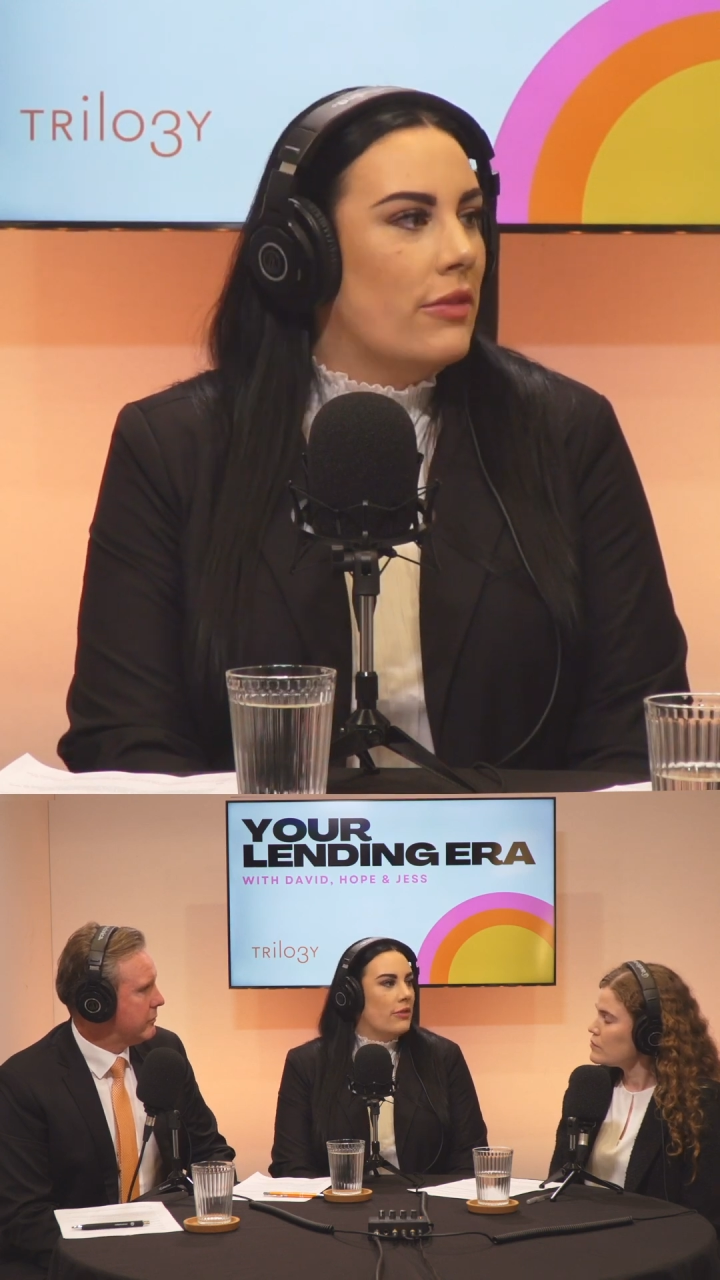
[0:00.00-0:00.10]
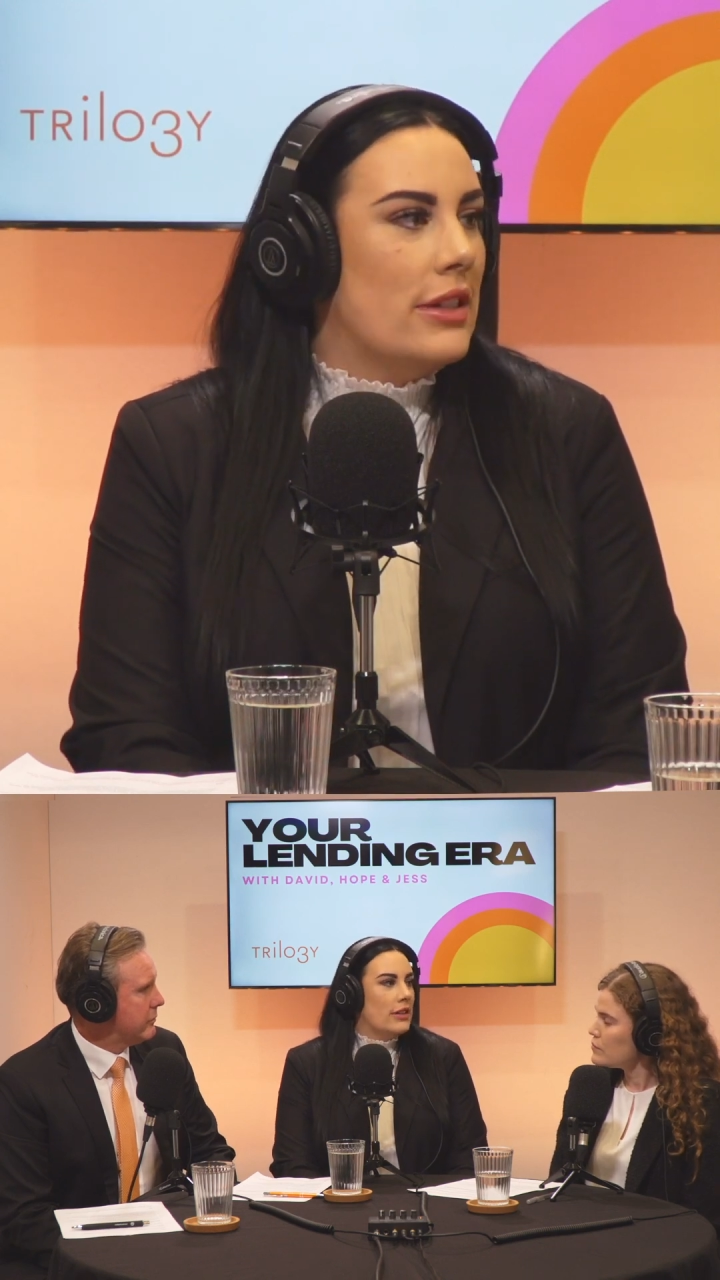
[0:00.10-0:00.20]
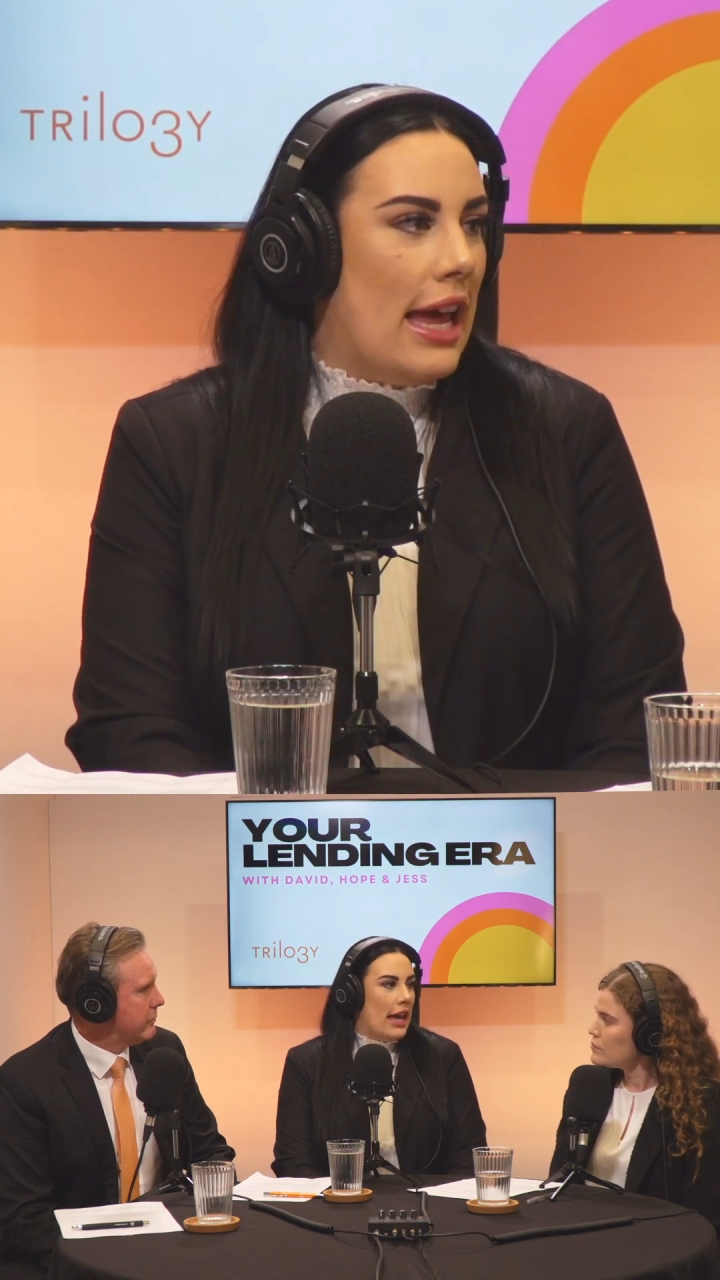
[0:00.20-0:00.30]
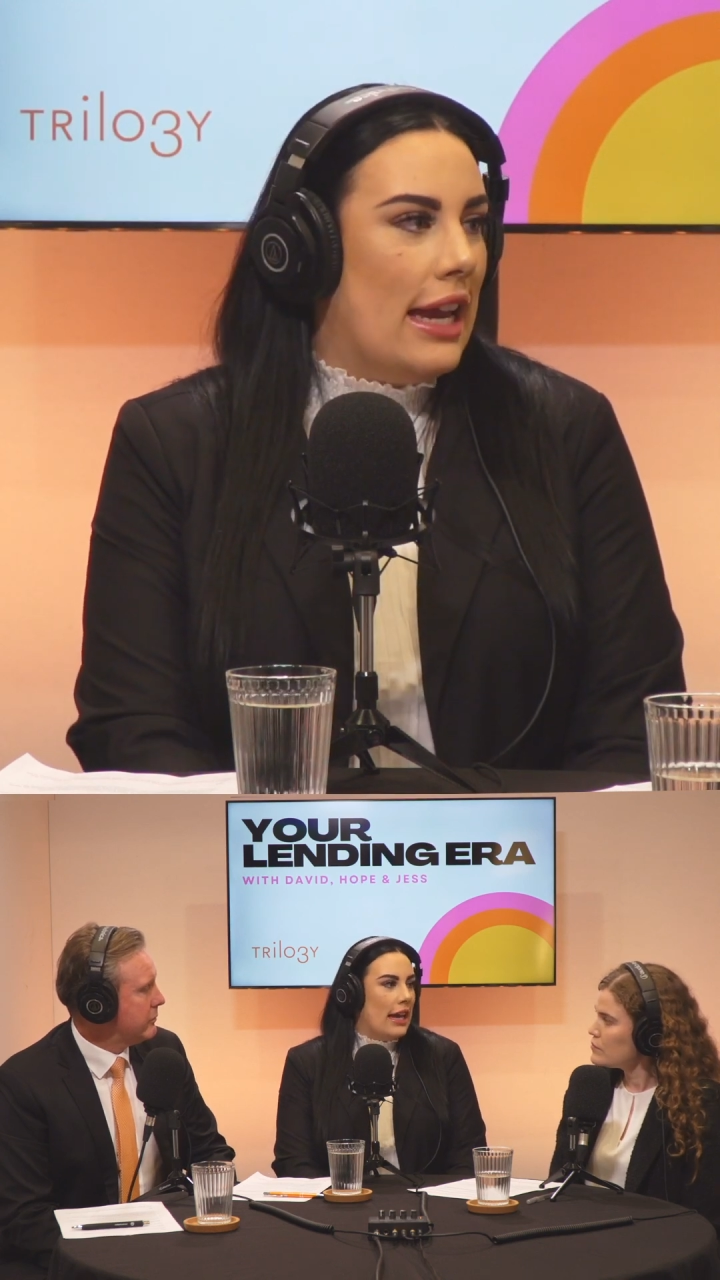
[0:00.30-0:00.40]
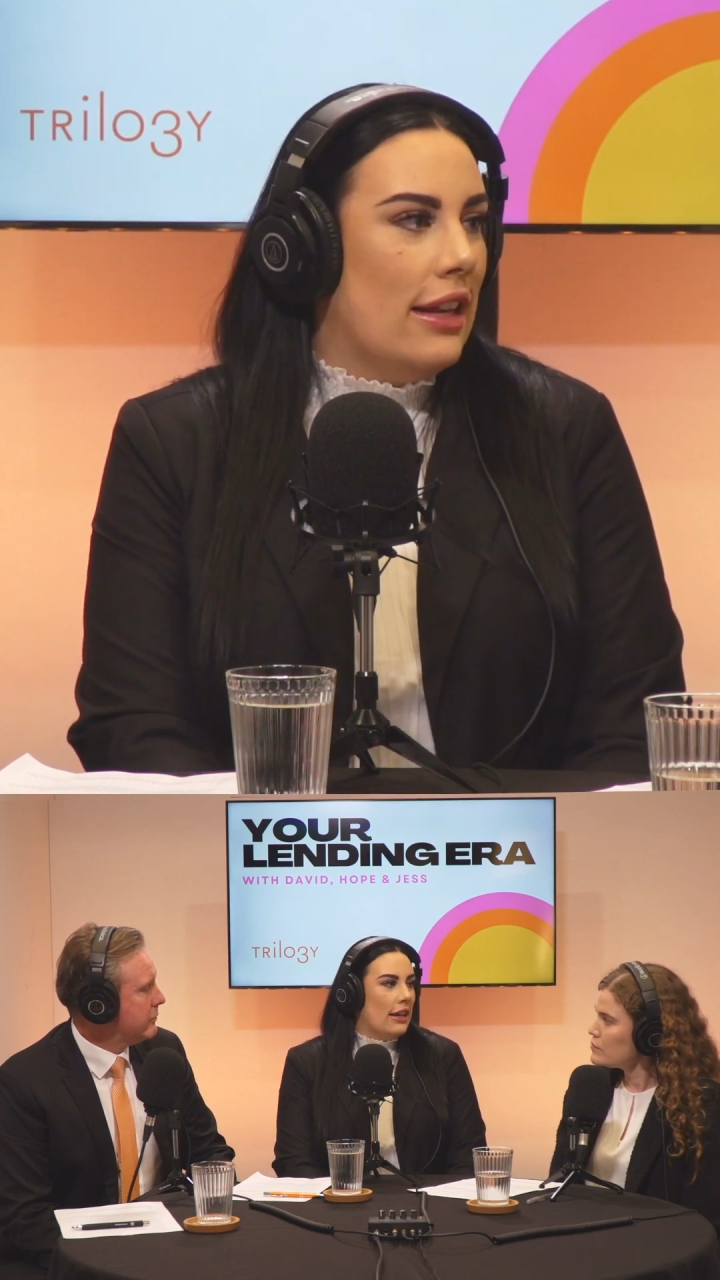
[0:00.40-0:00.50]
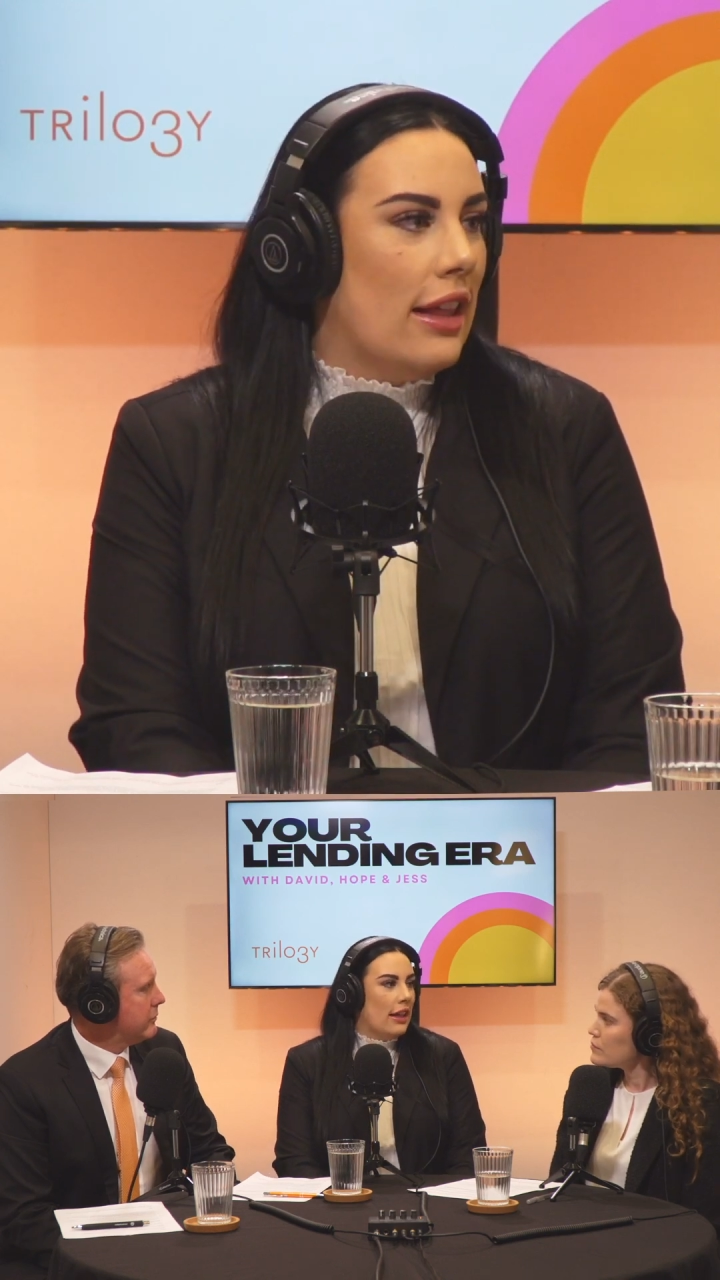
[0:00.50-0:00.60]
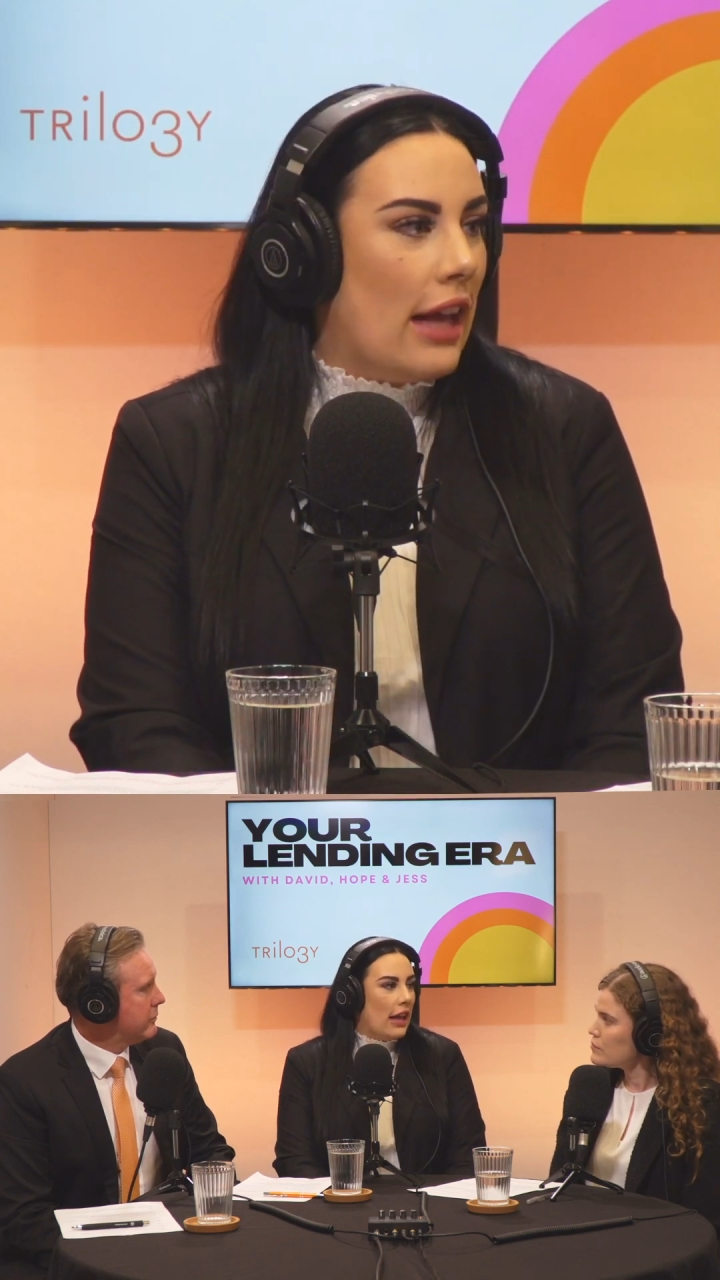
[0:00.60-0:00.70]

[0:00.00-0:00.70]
retain the